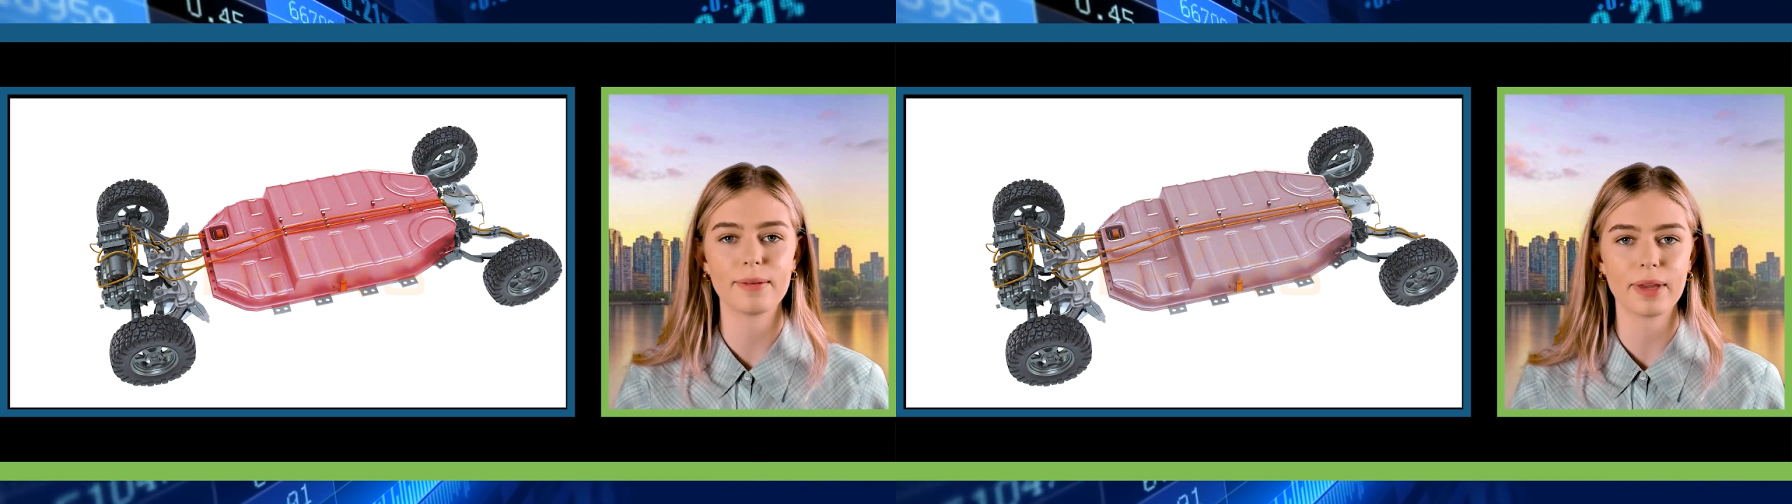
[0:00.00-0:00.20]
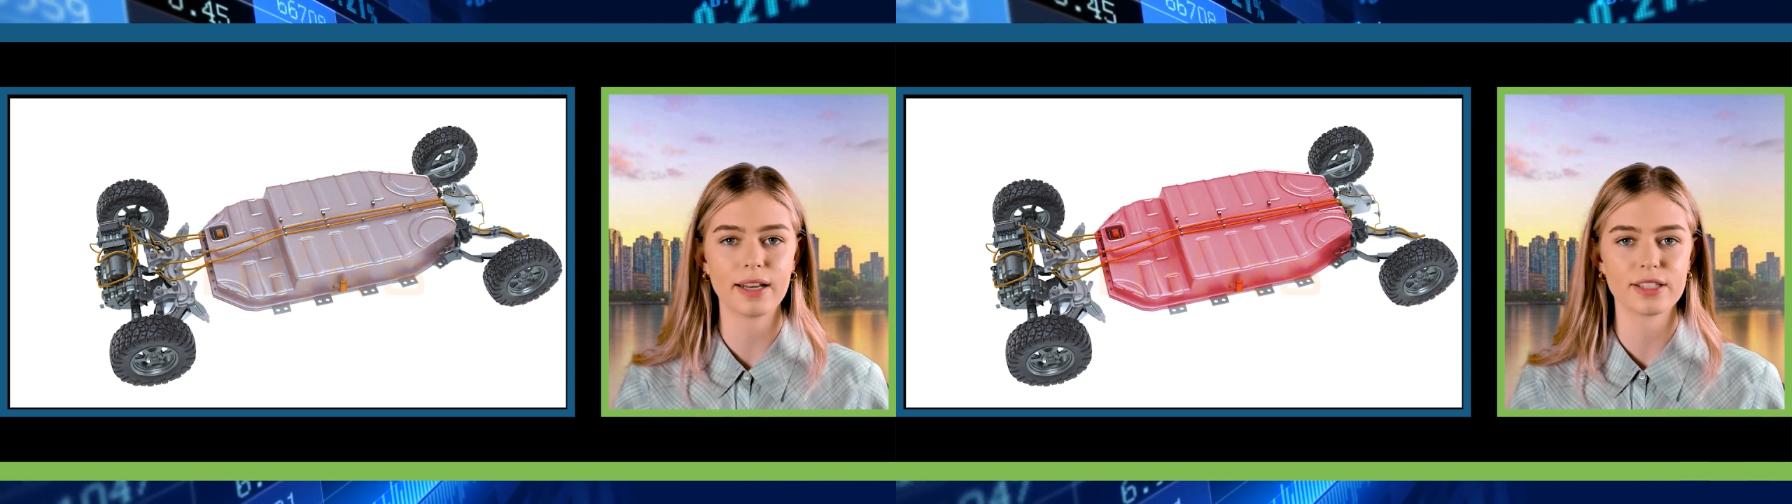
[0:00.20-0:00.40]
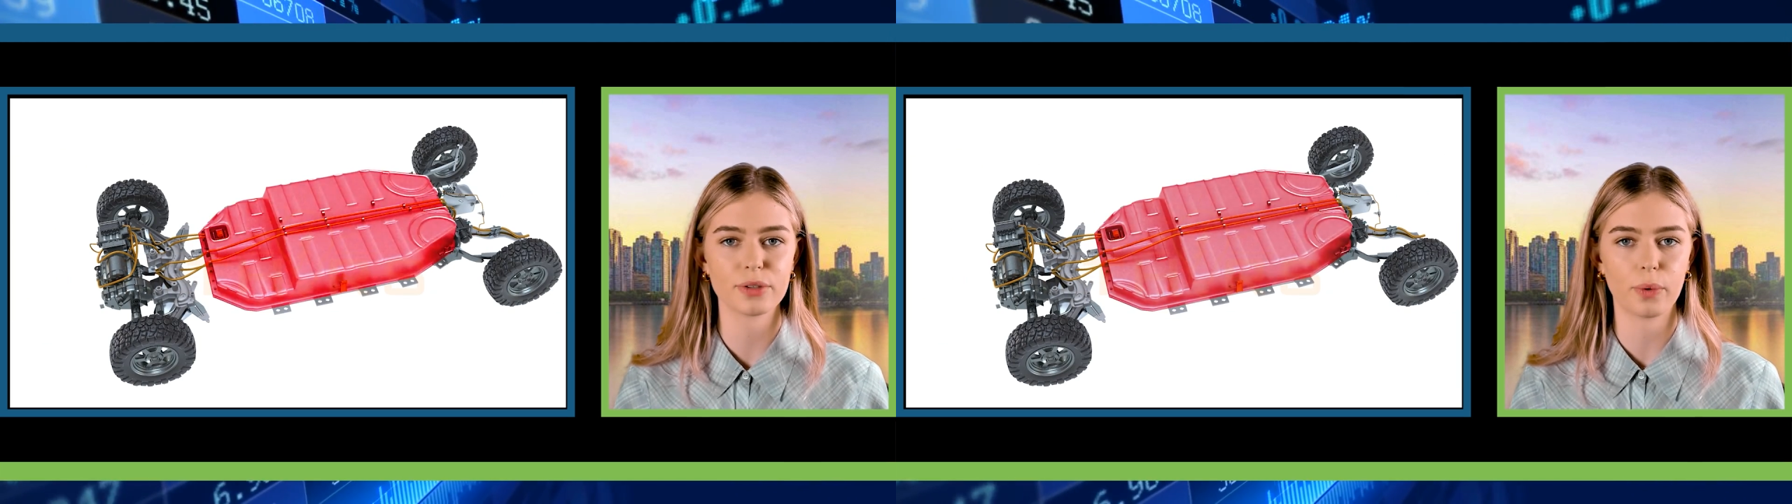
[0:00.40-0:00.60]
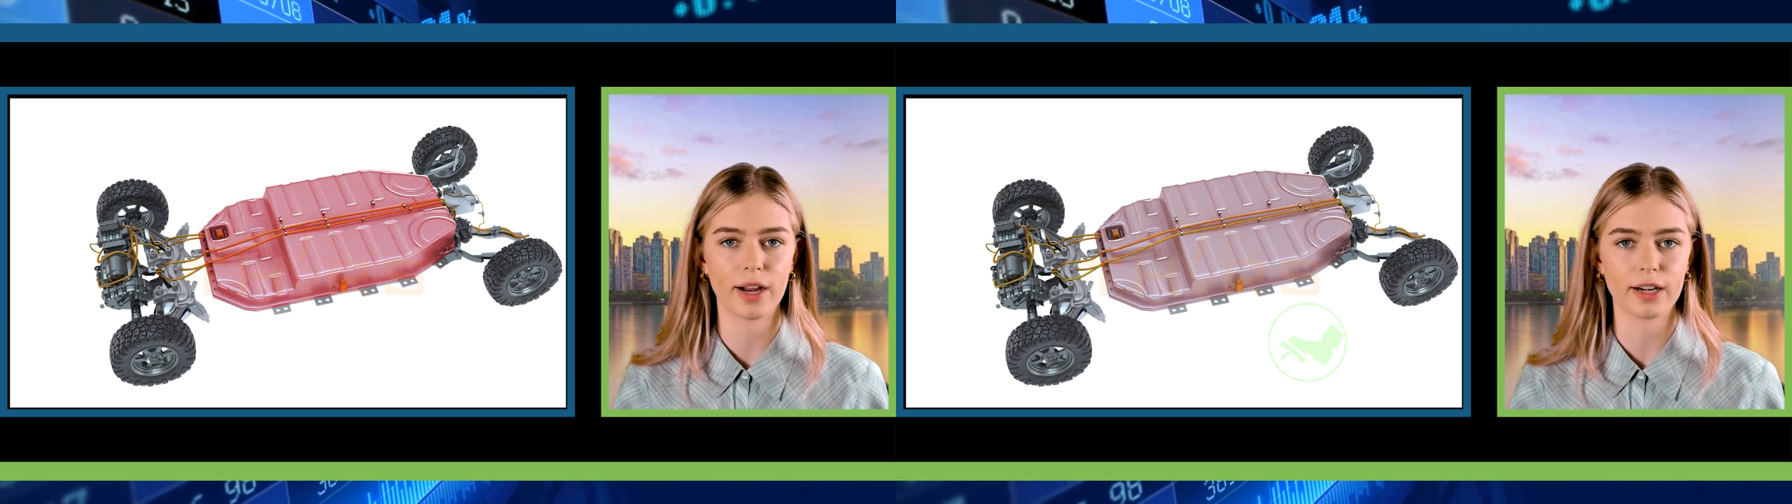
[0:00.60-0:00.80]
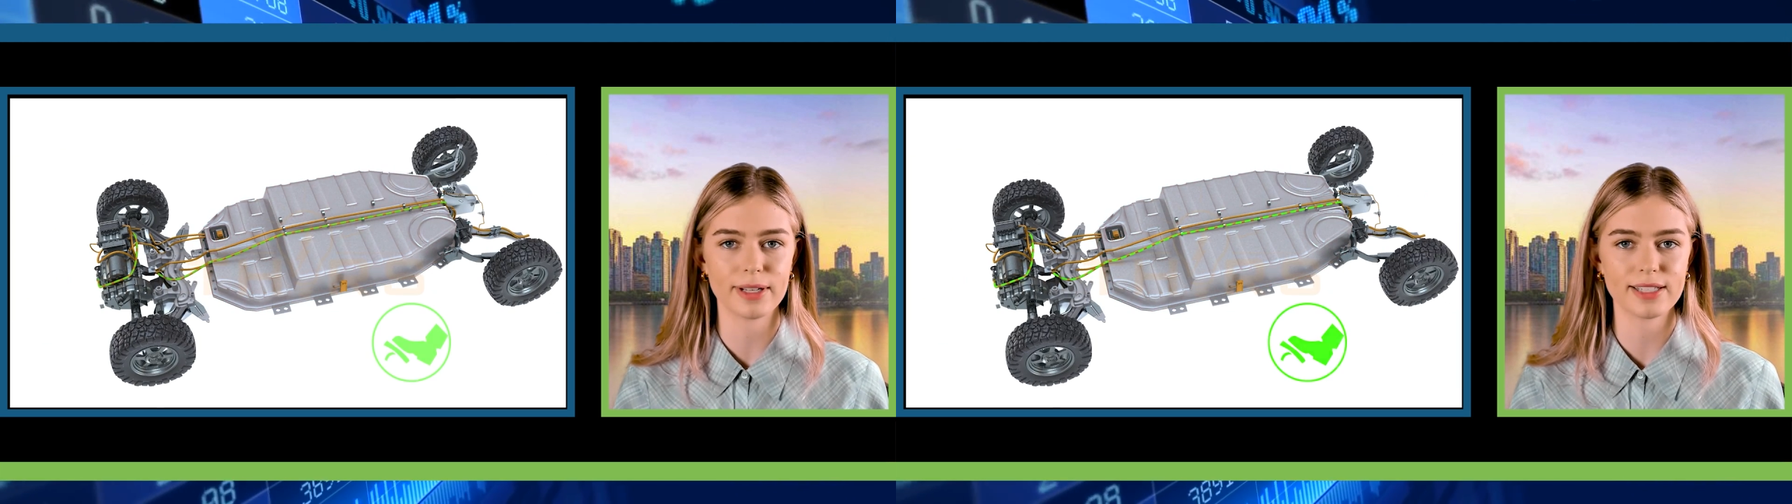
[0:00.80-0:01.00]
maintenance
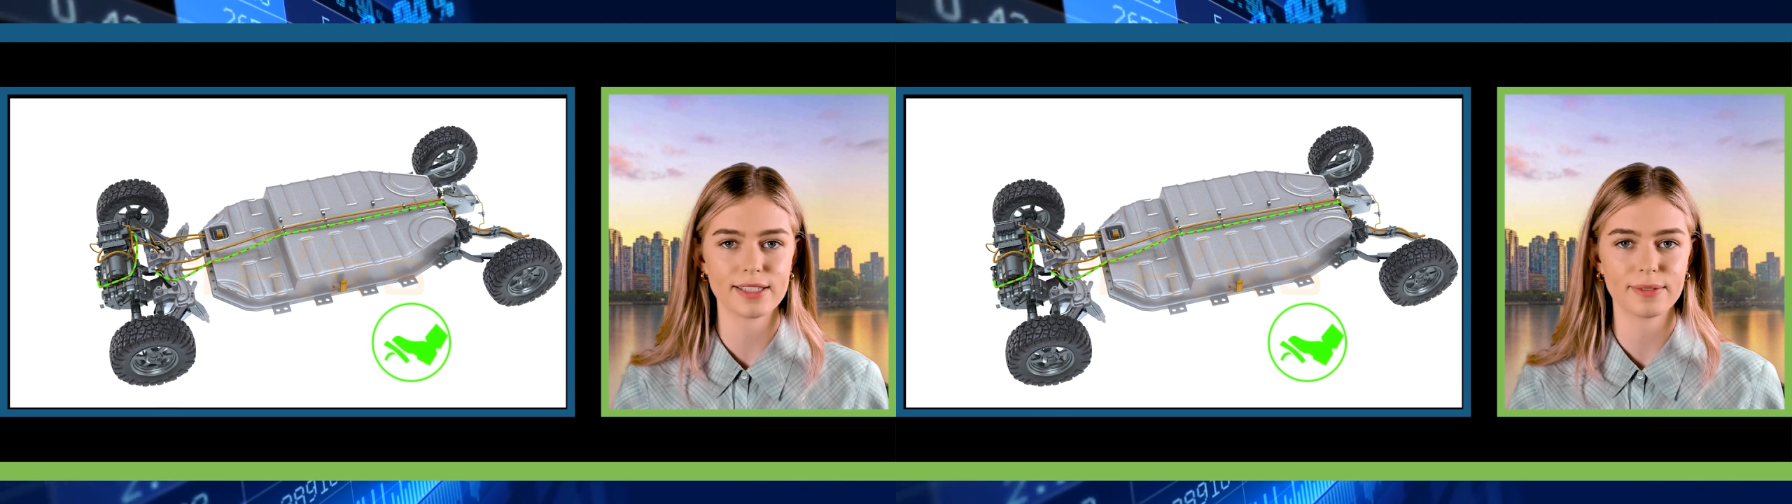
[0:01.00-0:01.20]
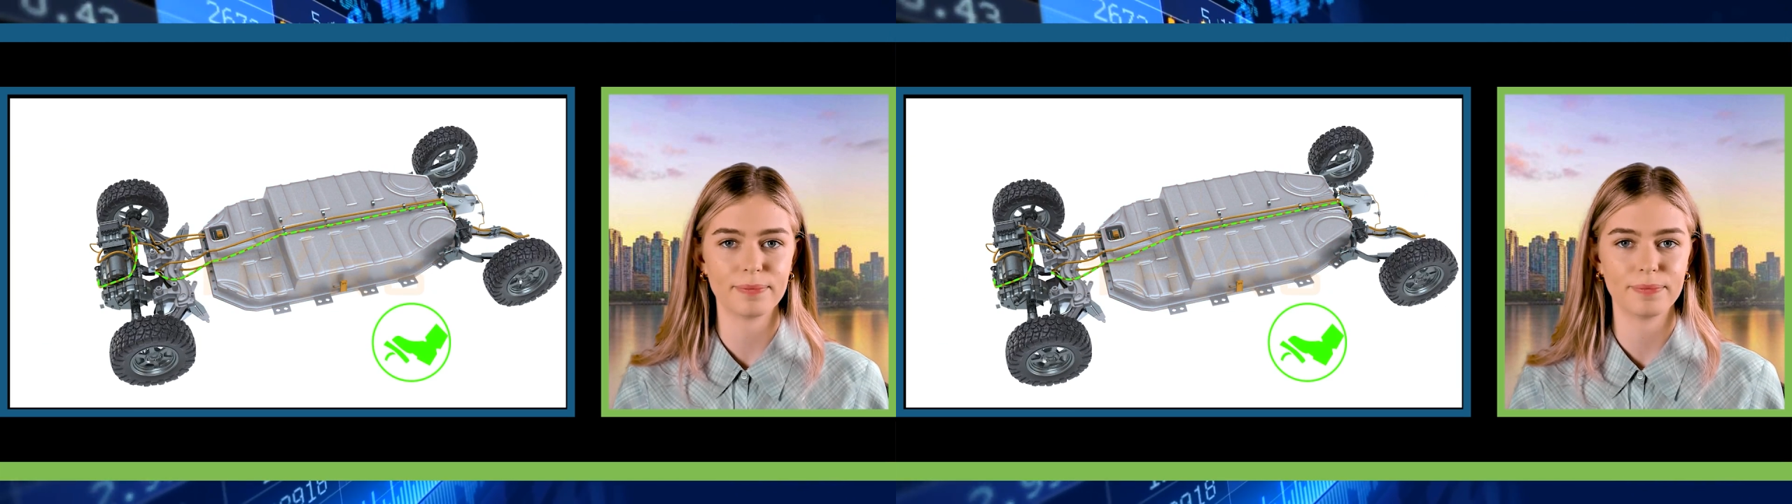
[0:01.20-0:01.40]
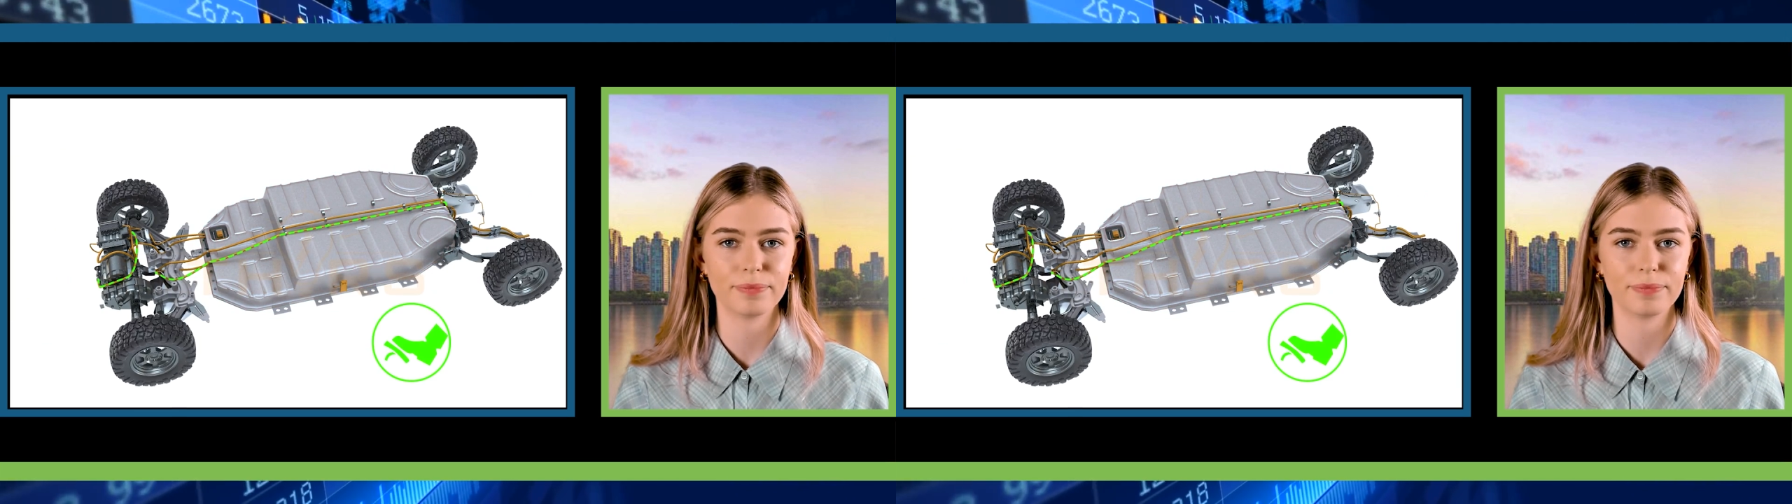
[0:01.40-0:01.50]
requirements.